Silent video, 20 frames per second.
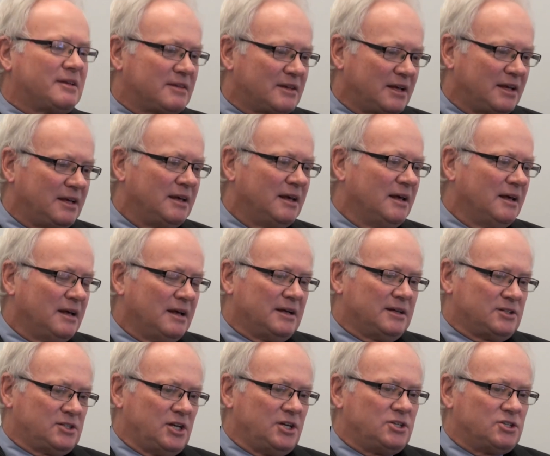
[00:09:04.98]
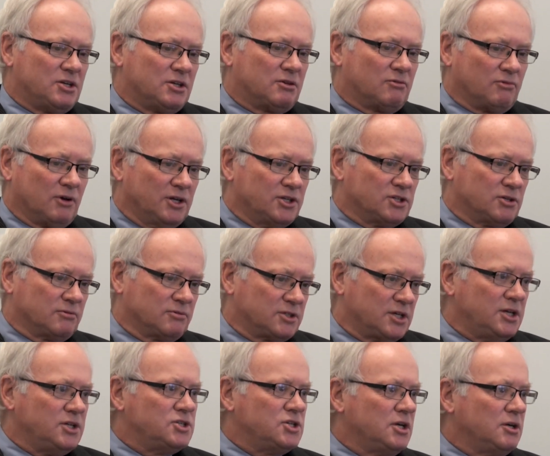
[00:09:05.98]
that the regional
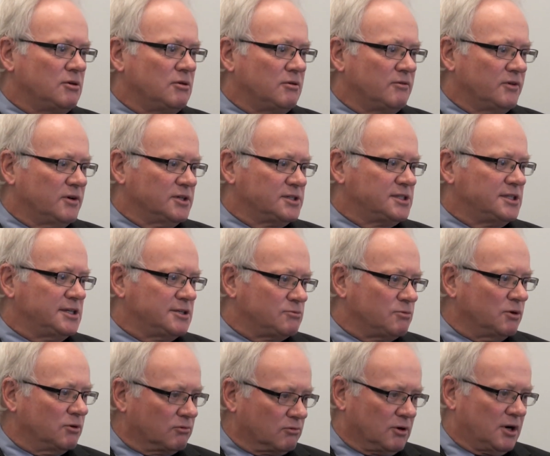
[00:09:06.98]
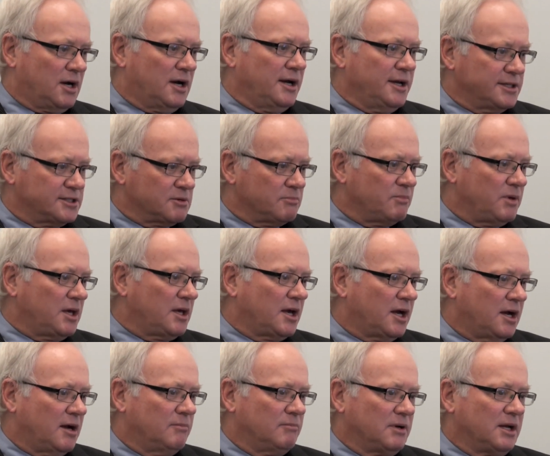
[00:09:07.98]
teaching universities will rise and
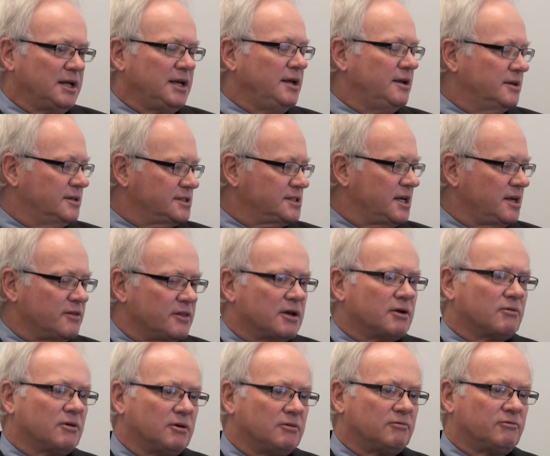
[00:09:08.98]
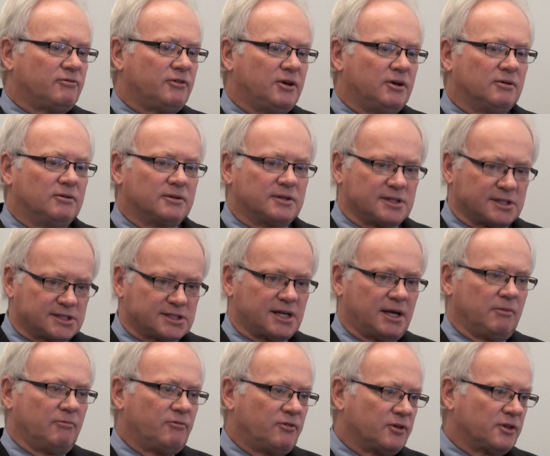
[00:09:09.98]
become leaders in their own field, the
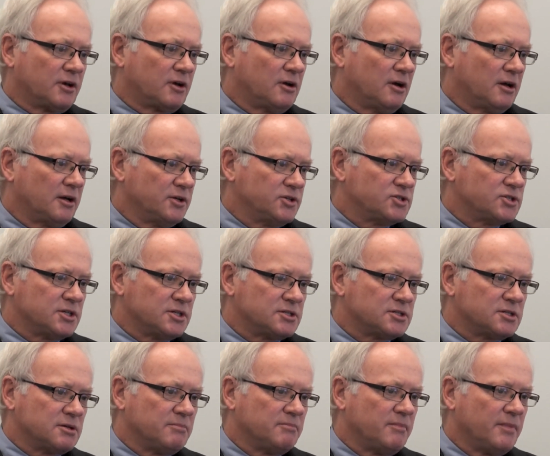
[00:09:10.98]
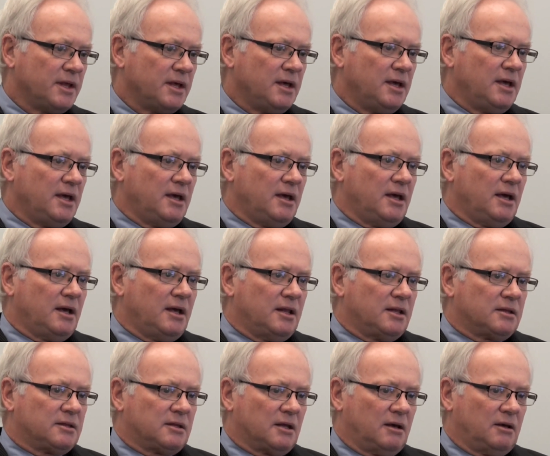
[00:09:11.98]
same for the college system.
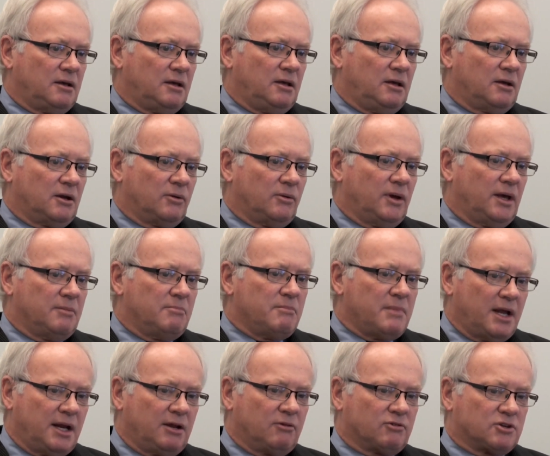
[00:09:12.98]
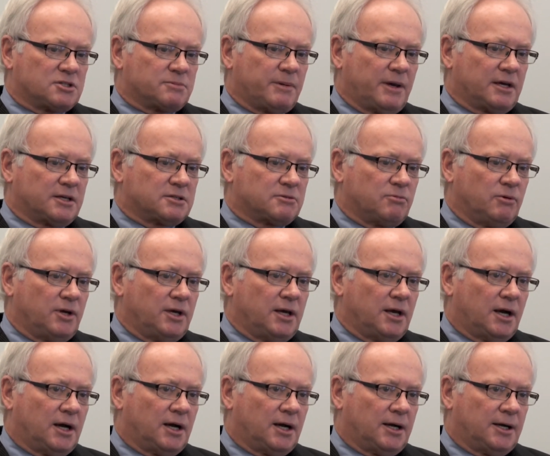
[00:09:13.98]
In many respects
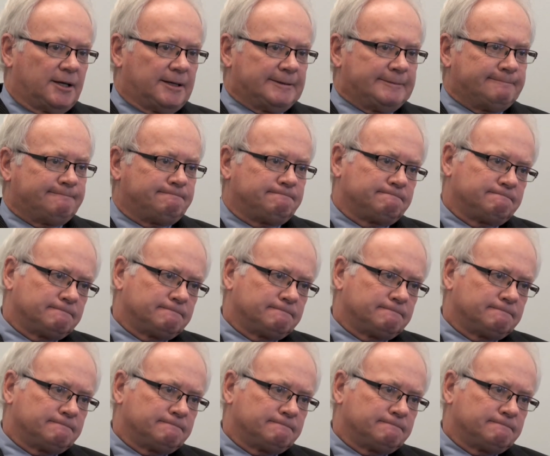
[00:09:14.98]
we are